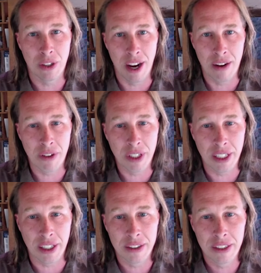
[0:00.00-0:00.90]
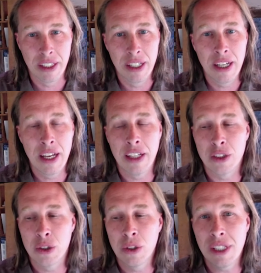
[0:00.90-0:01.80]
every year. As
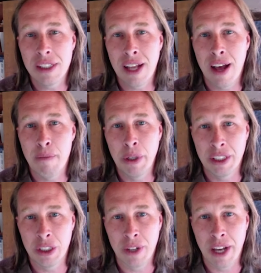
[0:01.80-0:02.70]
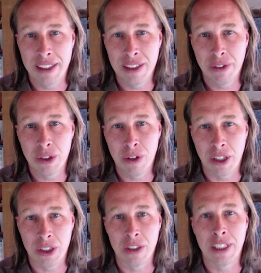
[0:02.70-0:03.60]
soon as they stop building new gas
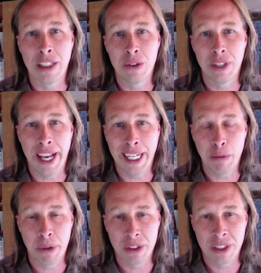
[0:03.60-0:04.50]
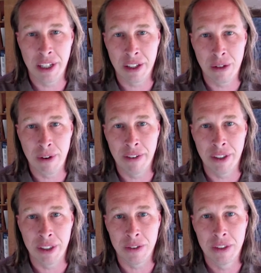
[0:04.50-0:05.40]
infrastructure, they lose 80% of their
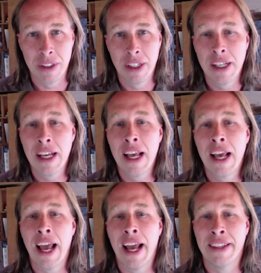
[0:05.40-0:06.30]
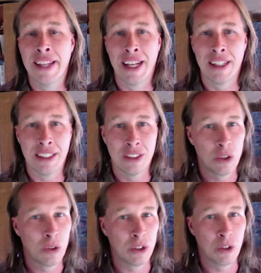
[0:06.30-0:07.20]
revenue. And that leads
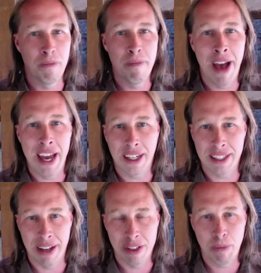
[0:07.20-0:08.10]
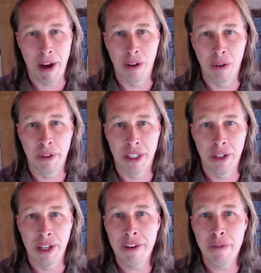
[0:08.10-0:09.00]
into a dramatic death spiral where they don't
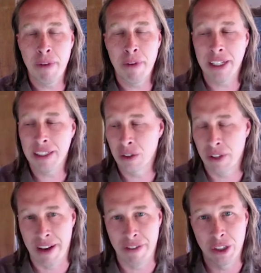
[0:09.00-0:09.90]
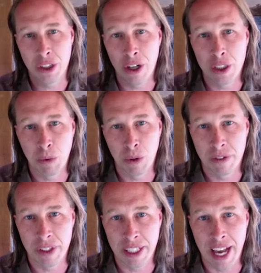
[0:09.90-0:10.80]
have enough money, so they have to charge more
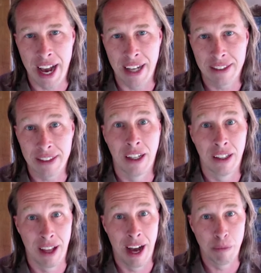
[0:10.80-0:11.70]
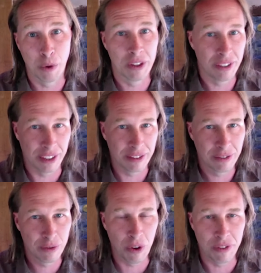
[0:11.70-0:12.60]
for the gas, a lot more, like
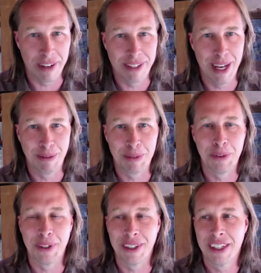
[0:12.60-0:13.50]
4 or 5 times more.